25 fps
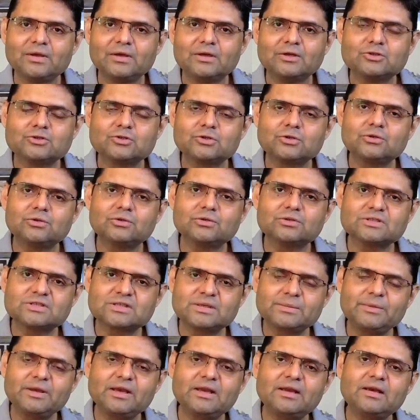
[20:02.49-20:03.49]
So
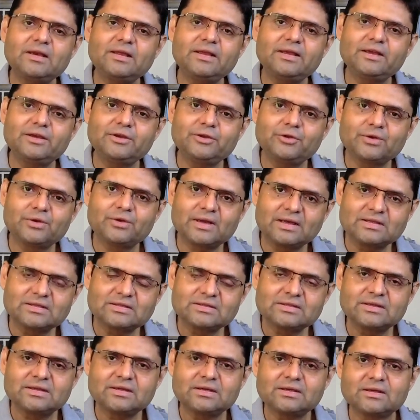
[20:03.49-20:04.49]
similarly in your
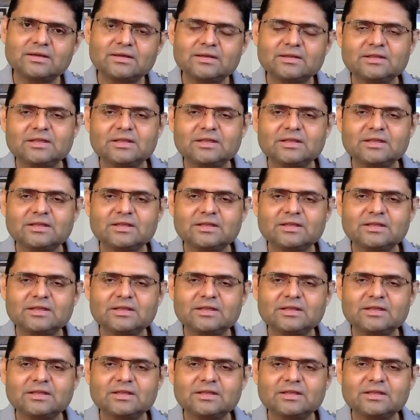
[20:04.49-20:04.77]
answer, the